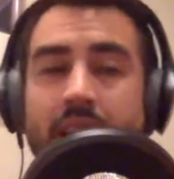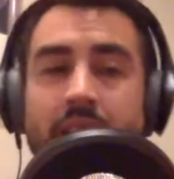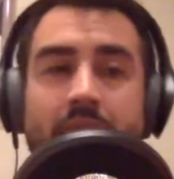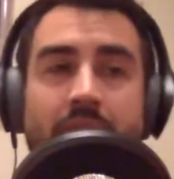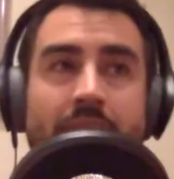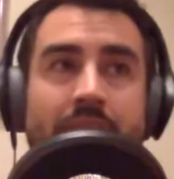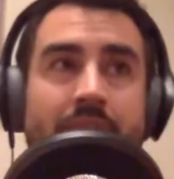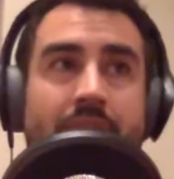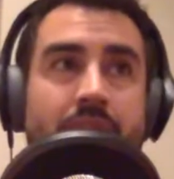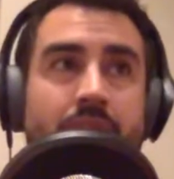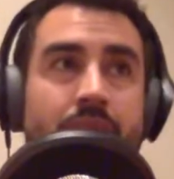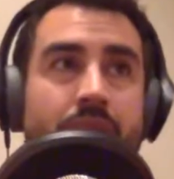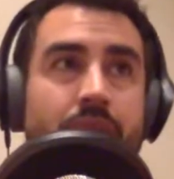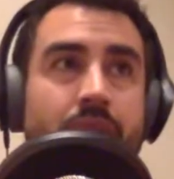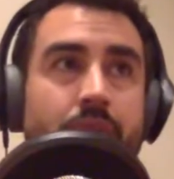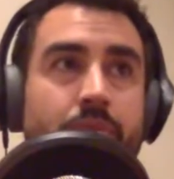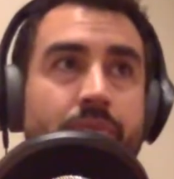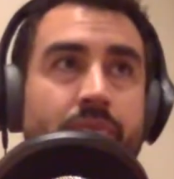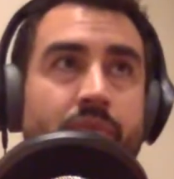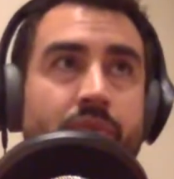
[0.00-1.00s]
And
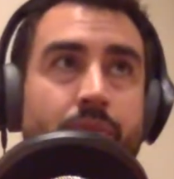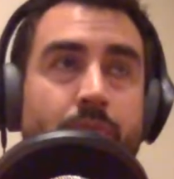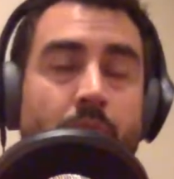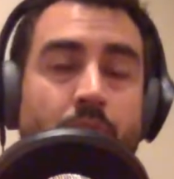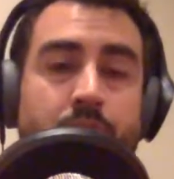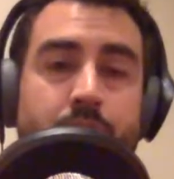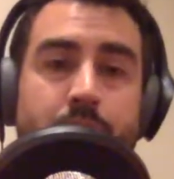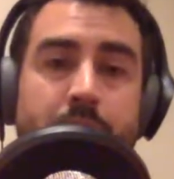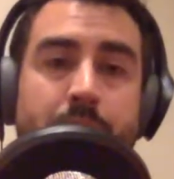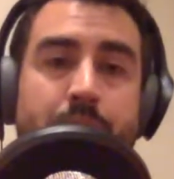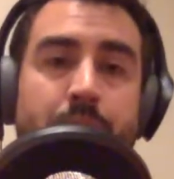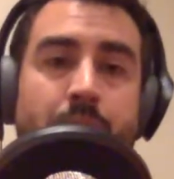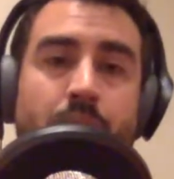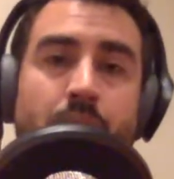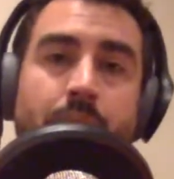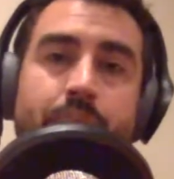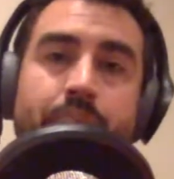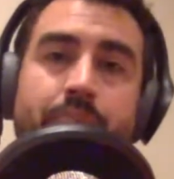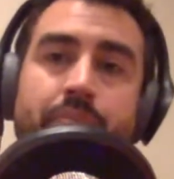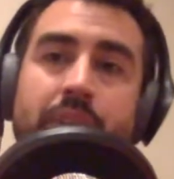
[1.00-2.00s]
for most
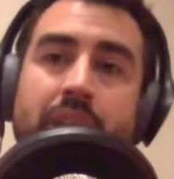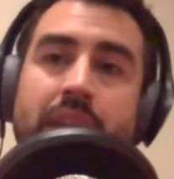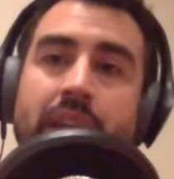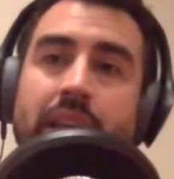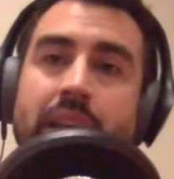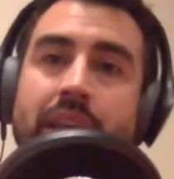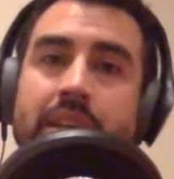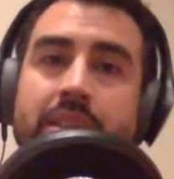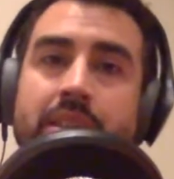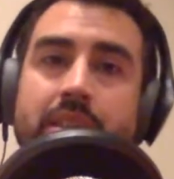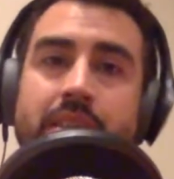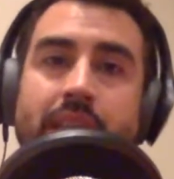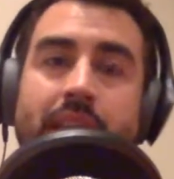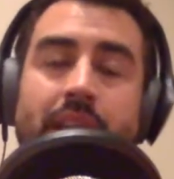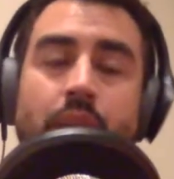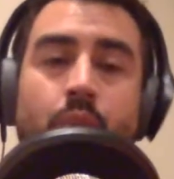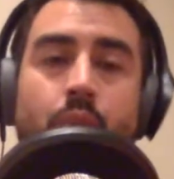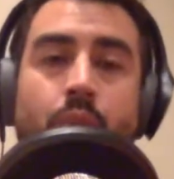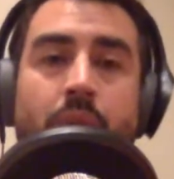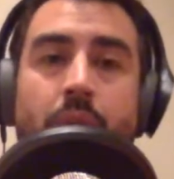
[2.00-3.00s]
people, they
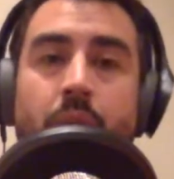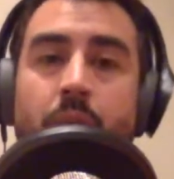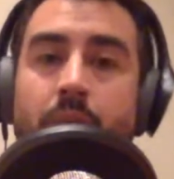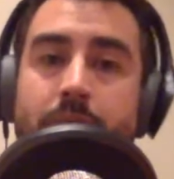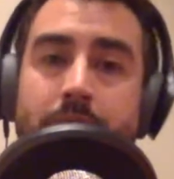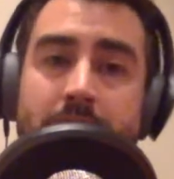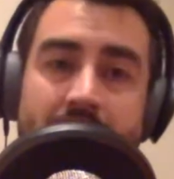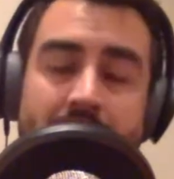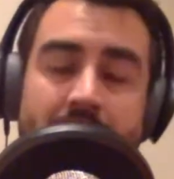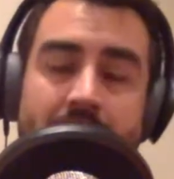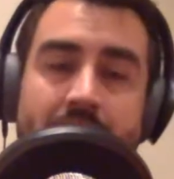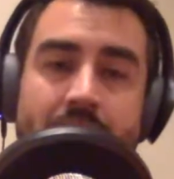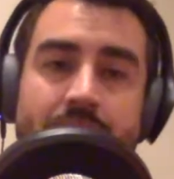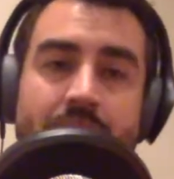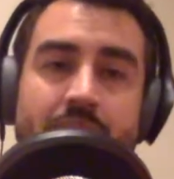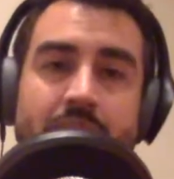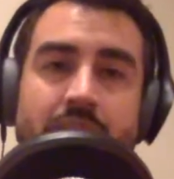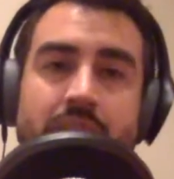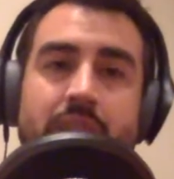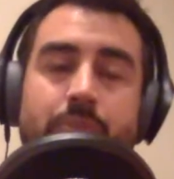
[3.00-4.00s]
don't want to admit that they've
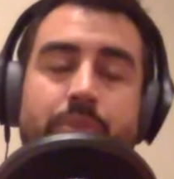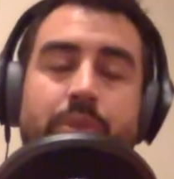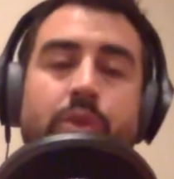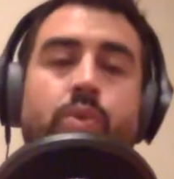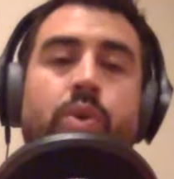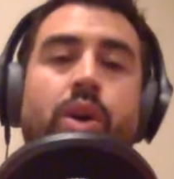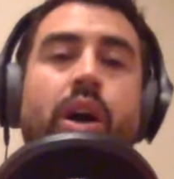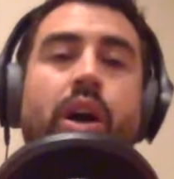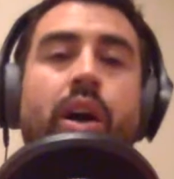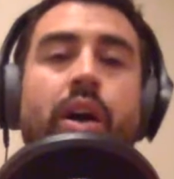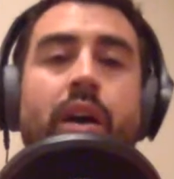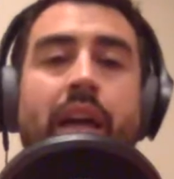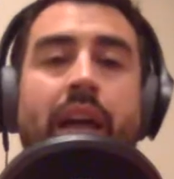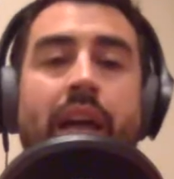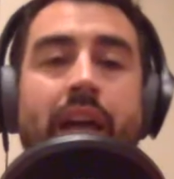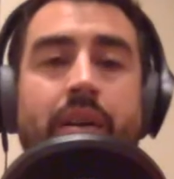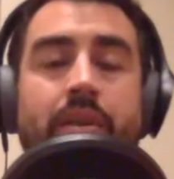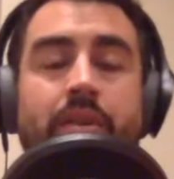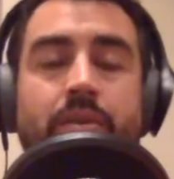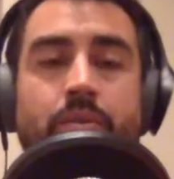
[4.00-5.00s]
done something wrong.
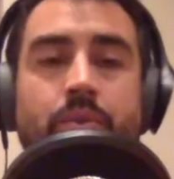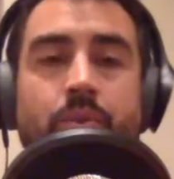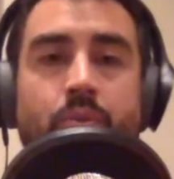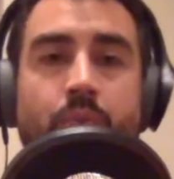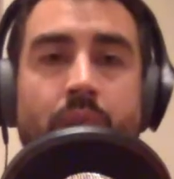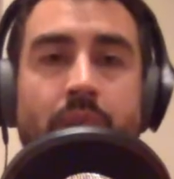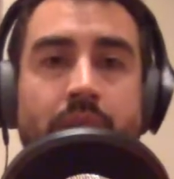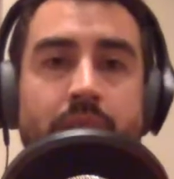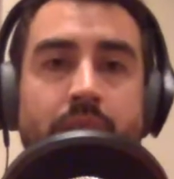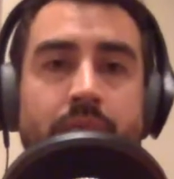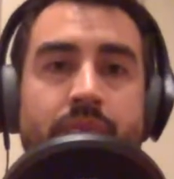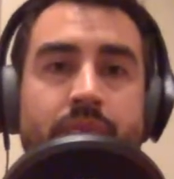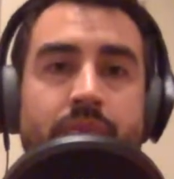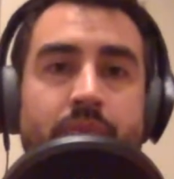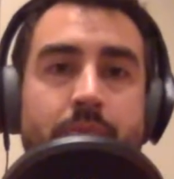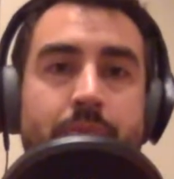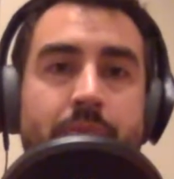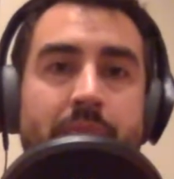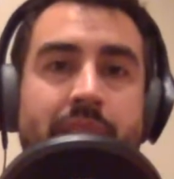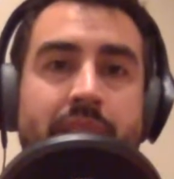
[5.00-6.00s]
And
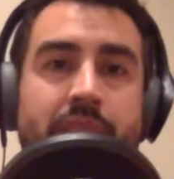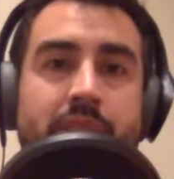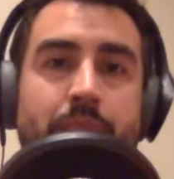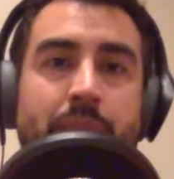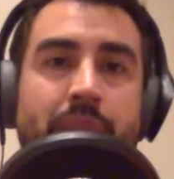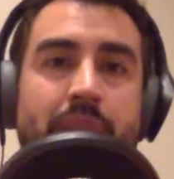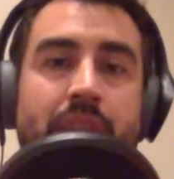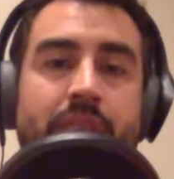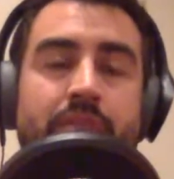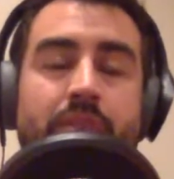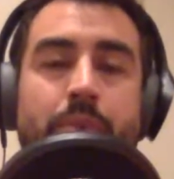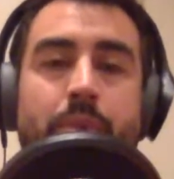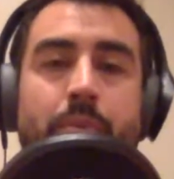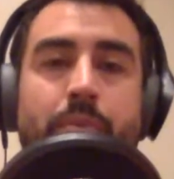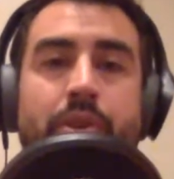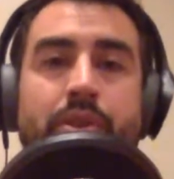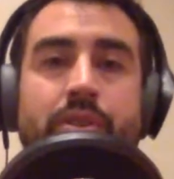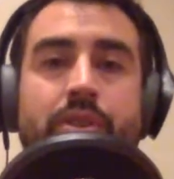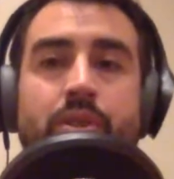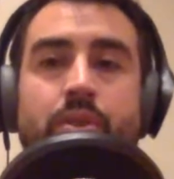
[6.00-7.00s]
speaking from the
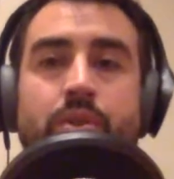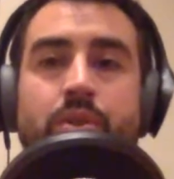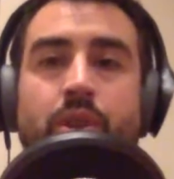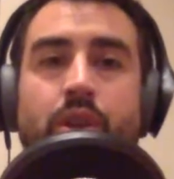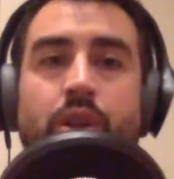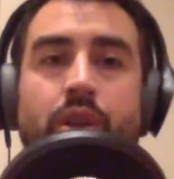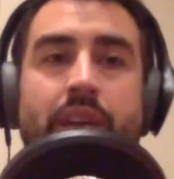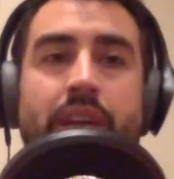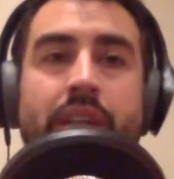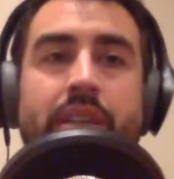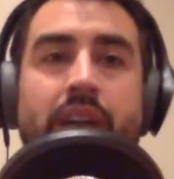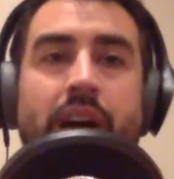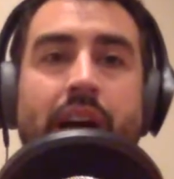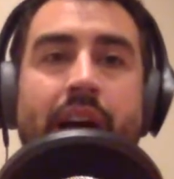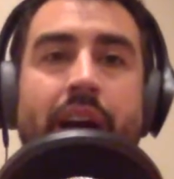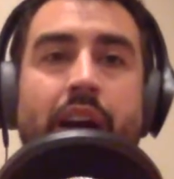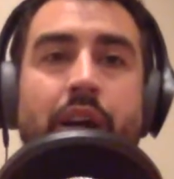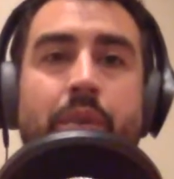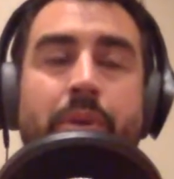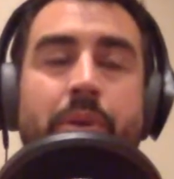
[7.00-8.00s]
person who's looking to
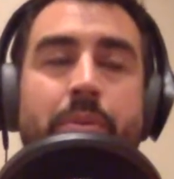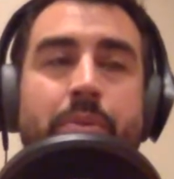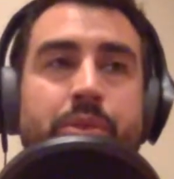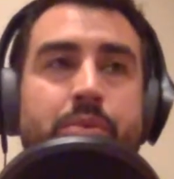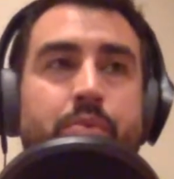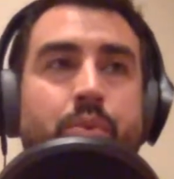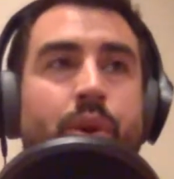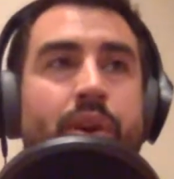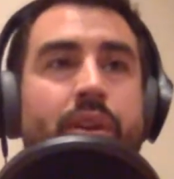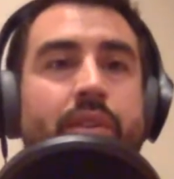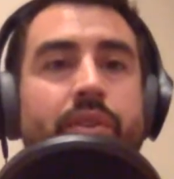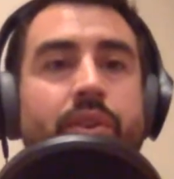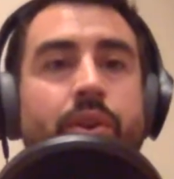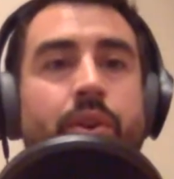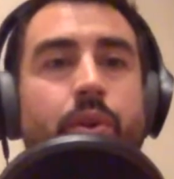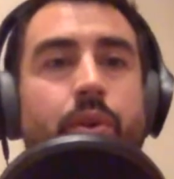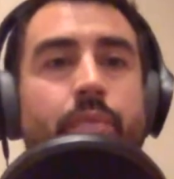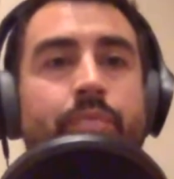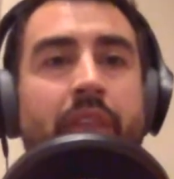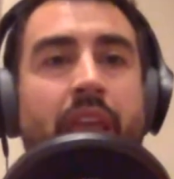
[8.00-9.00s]
hire people's point of
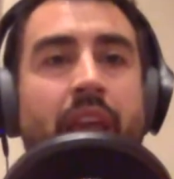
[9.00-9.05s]
view,